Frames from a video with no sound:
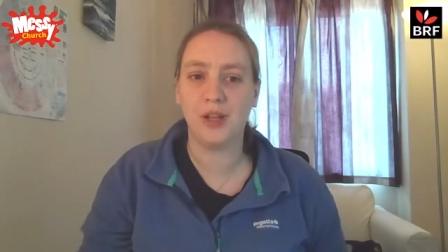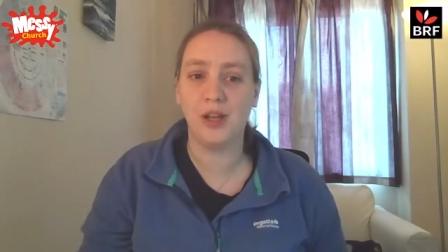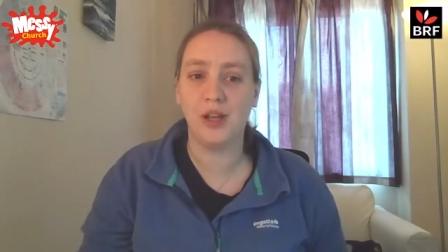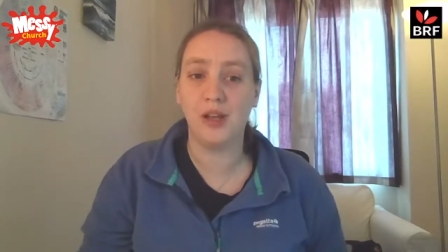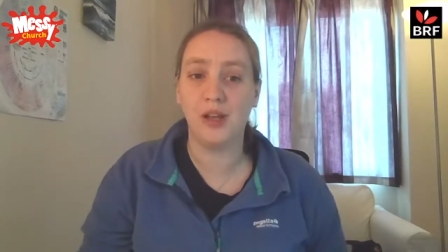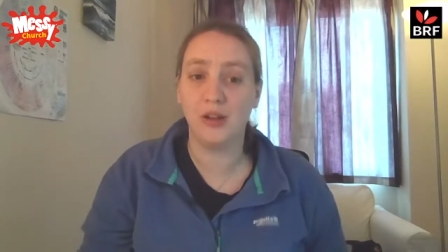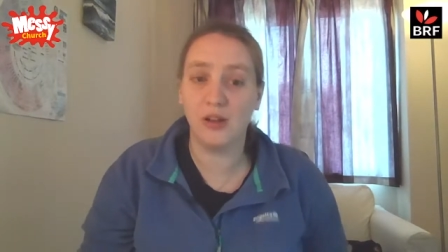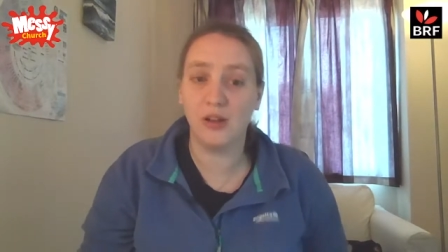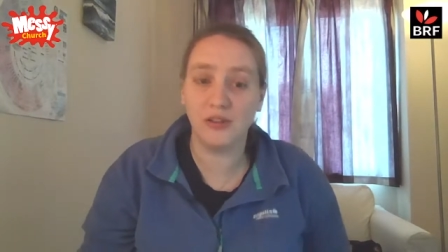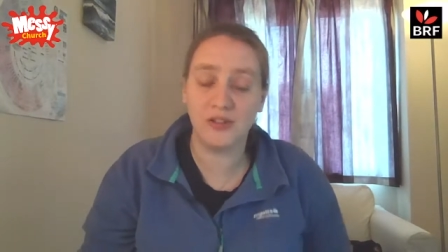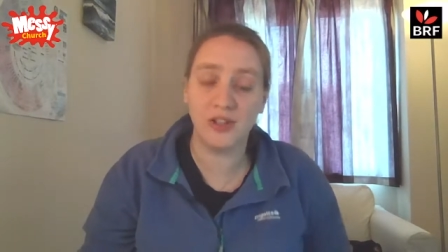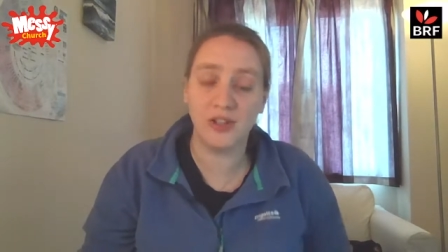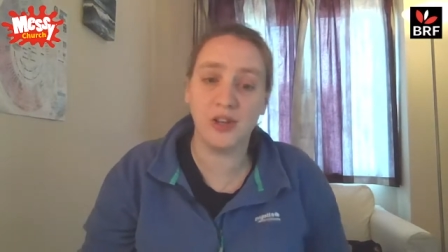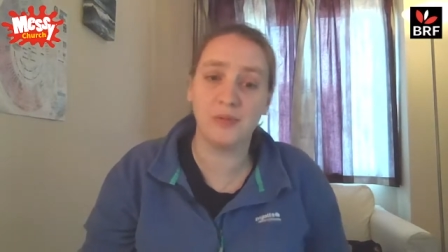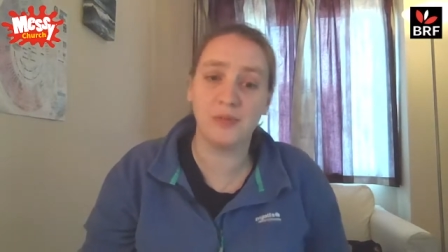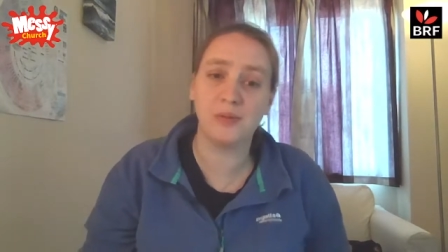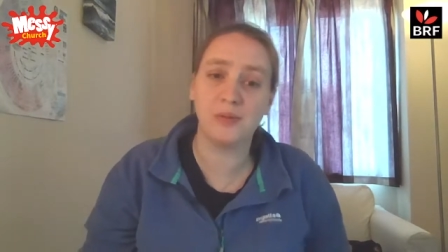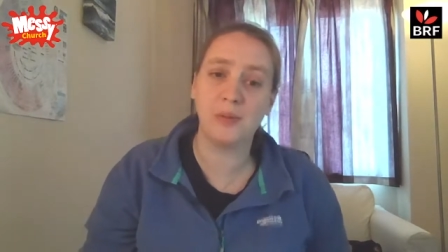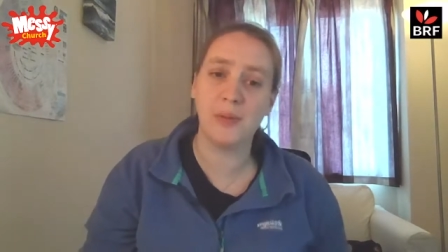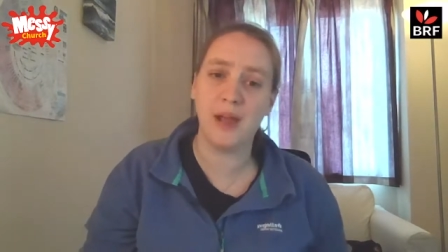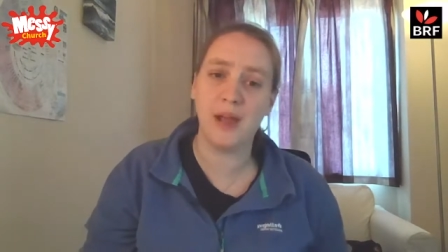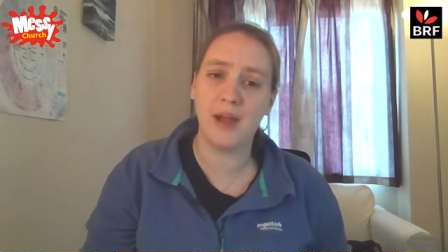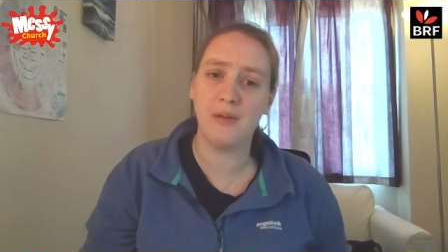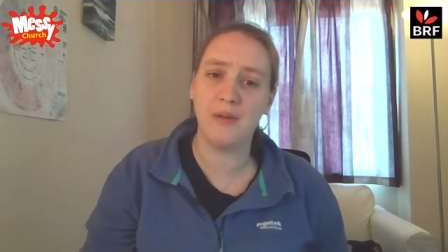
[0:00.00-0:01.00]
a lot of time
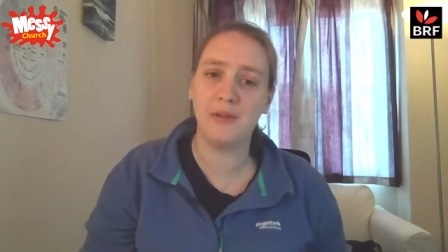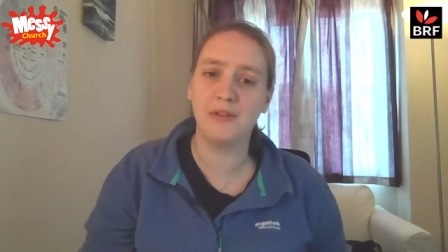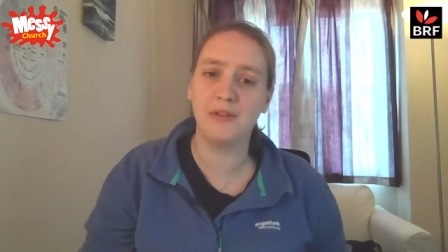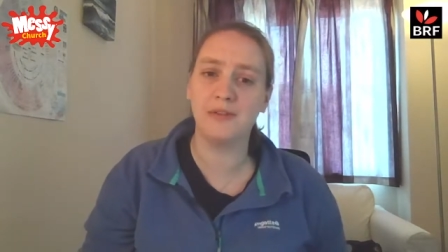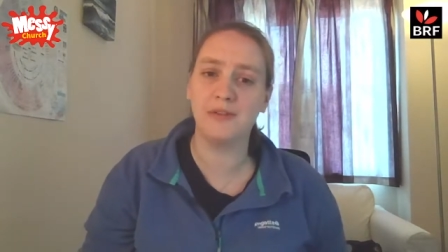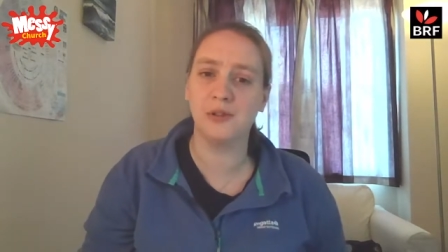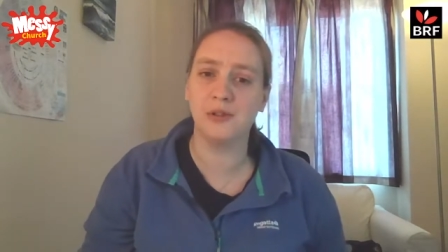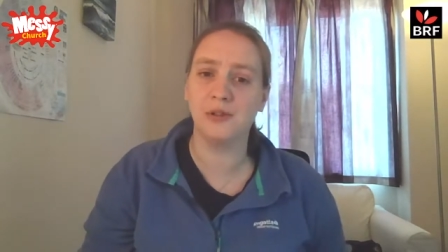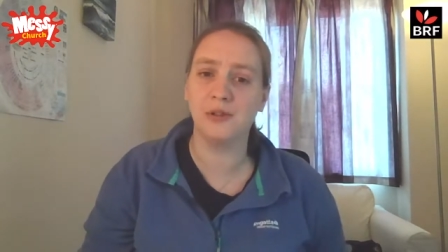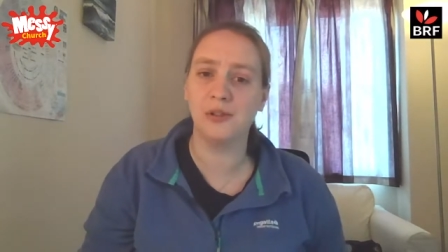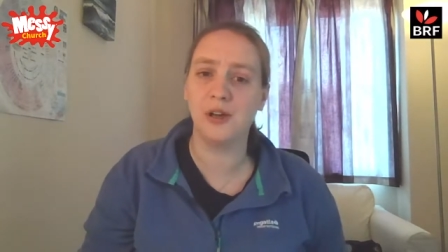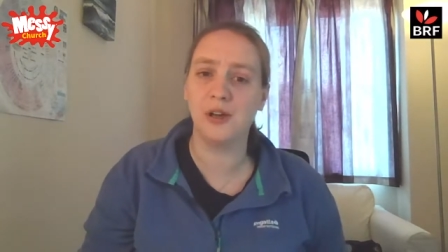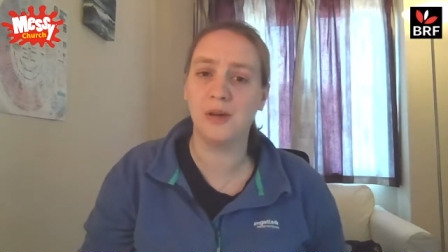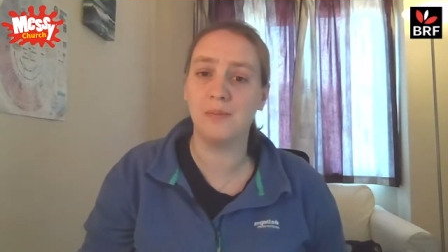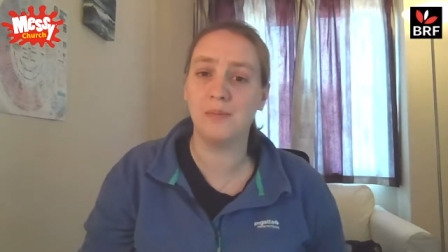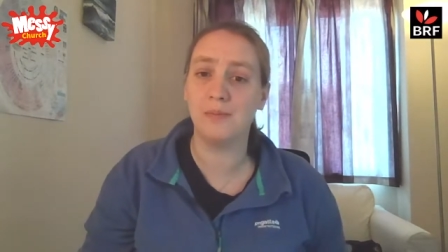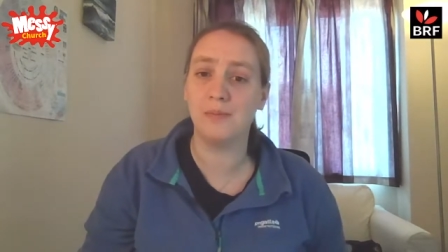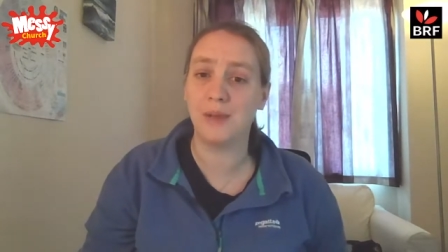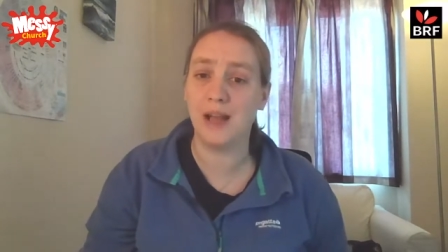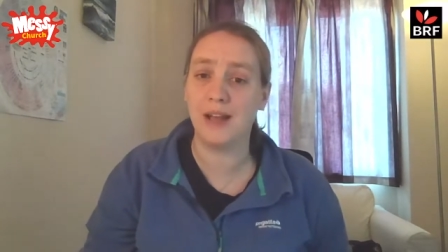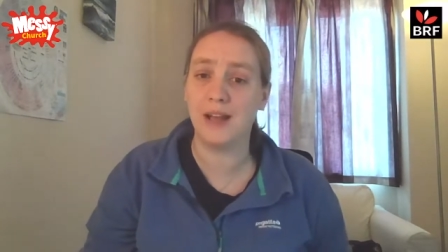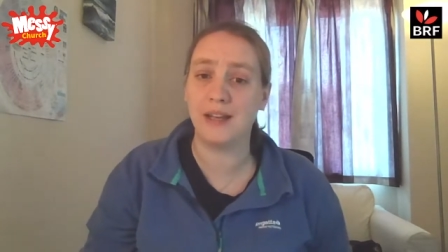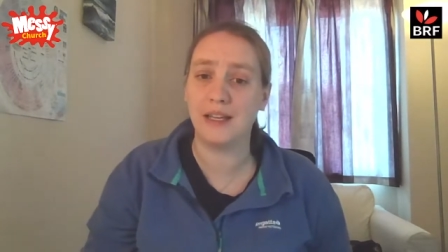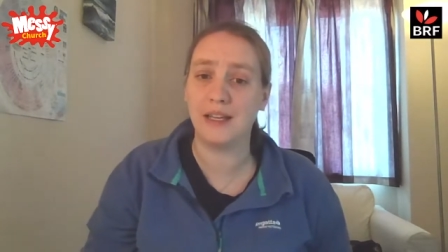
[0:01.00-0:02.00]
preparing for and
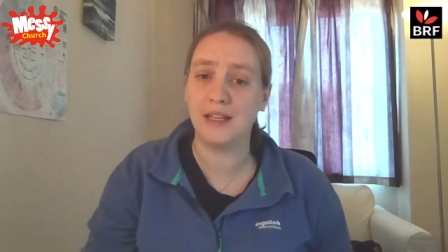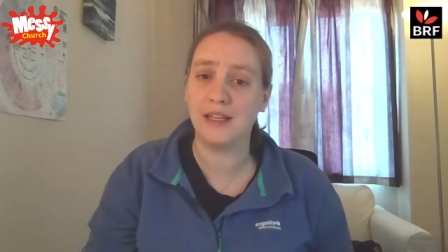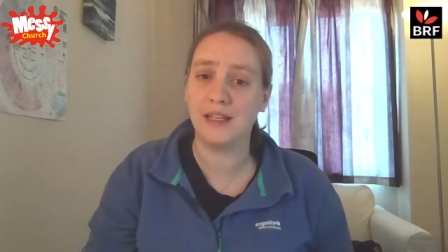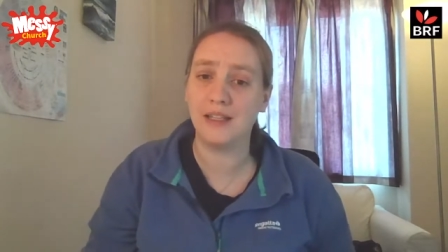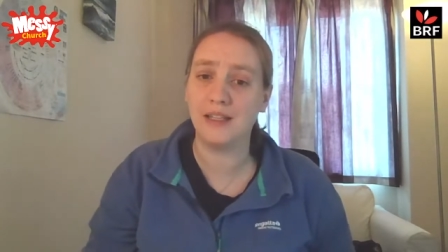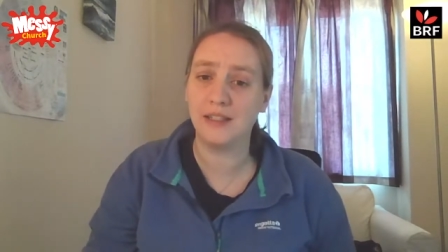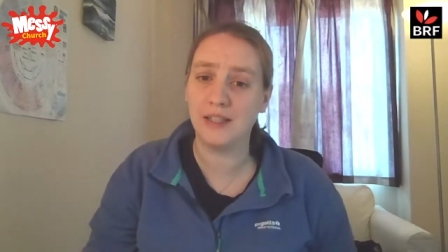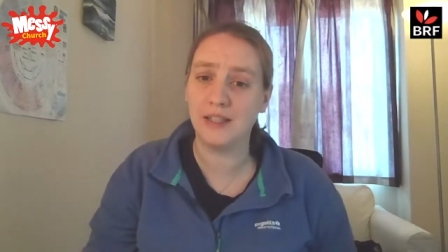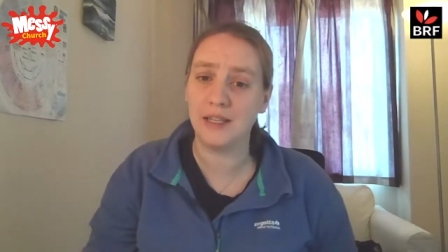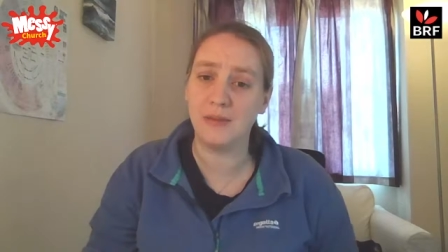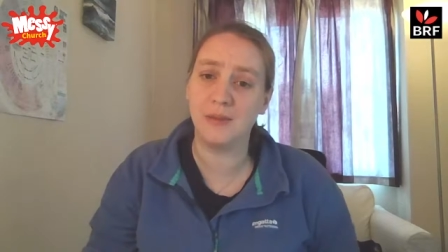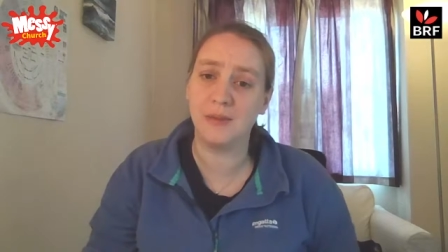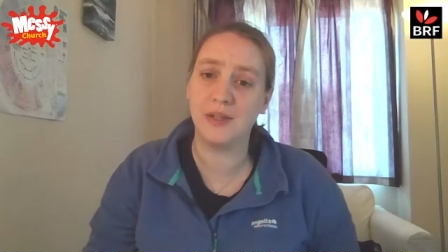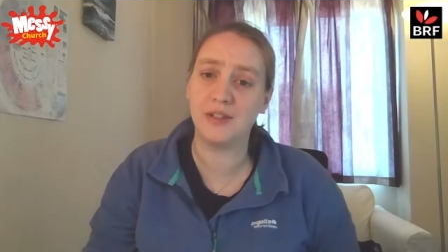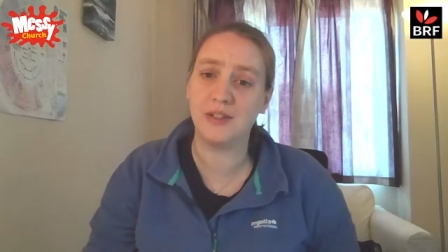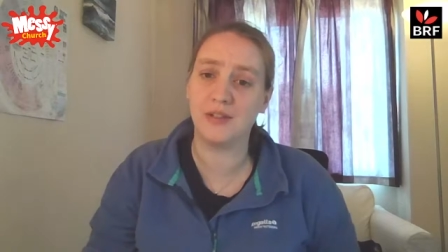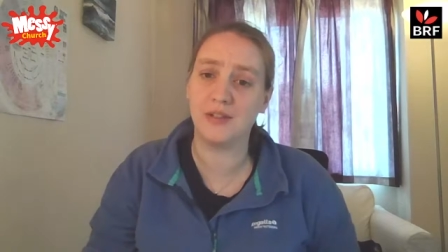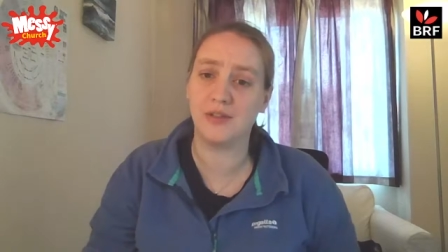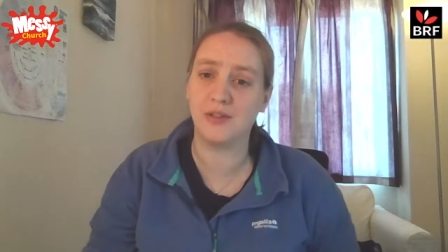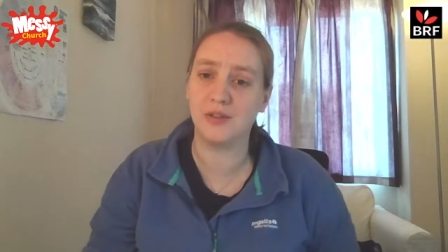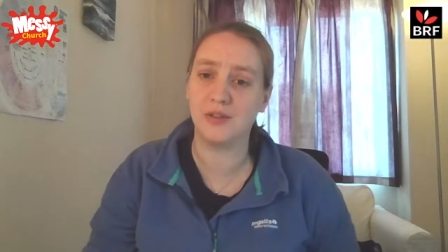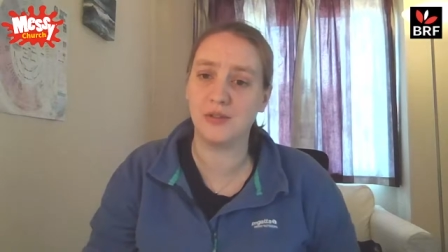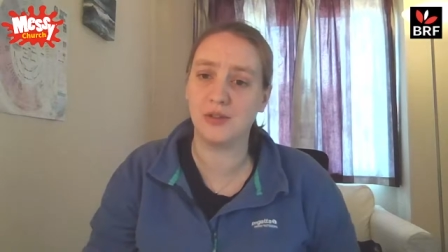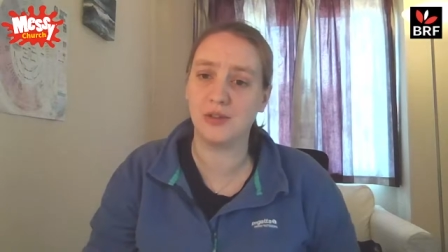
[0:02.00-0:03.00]
planning key bits
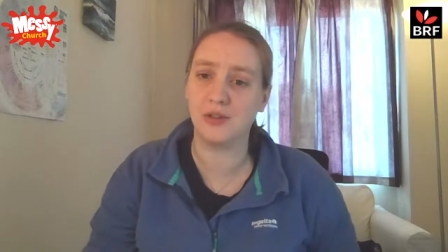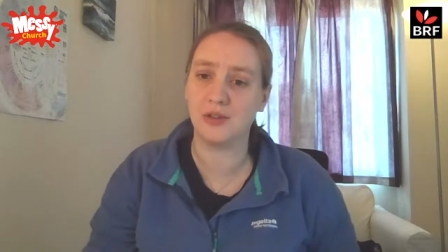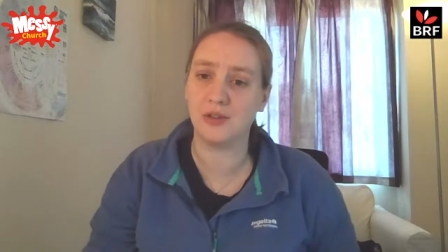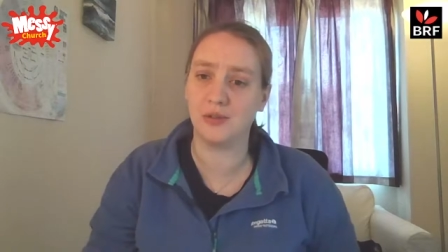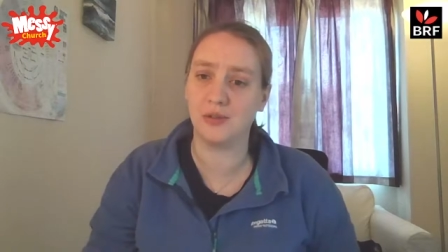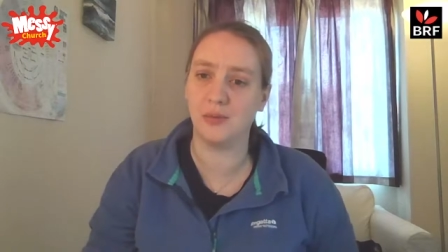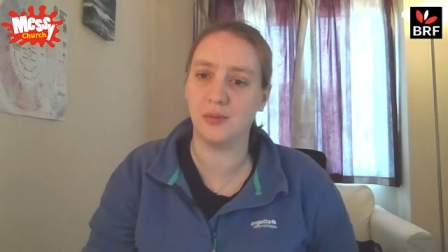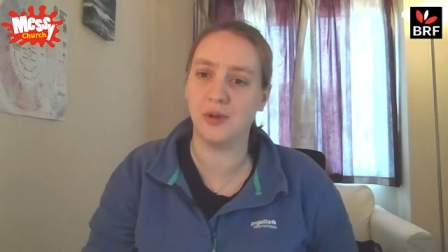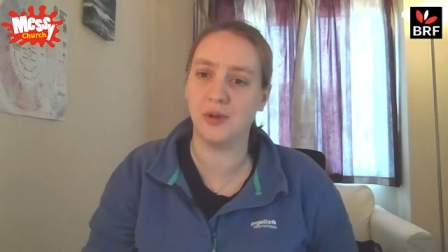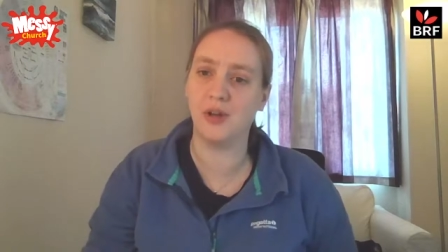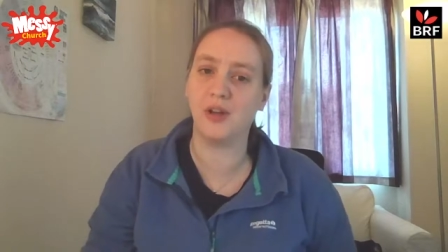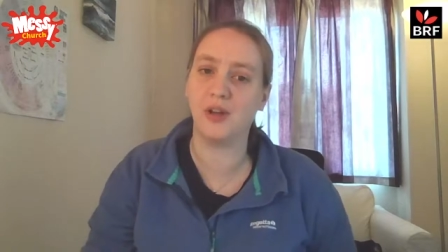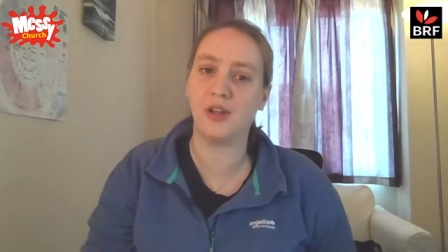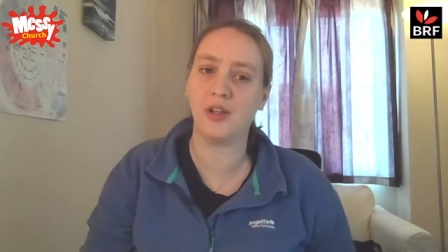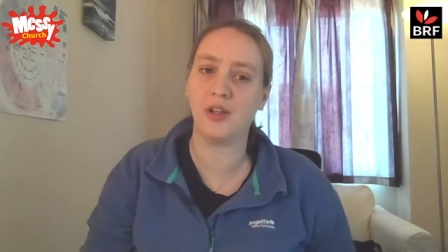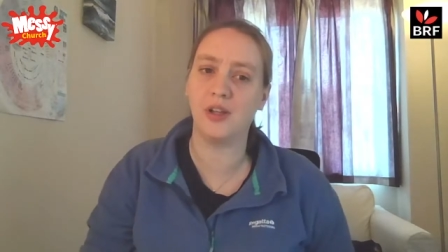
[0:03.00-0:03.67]
of construction work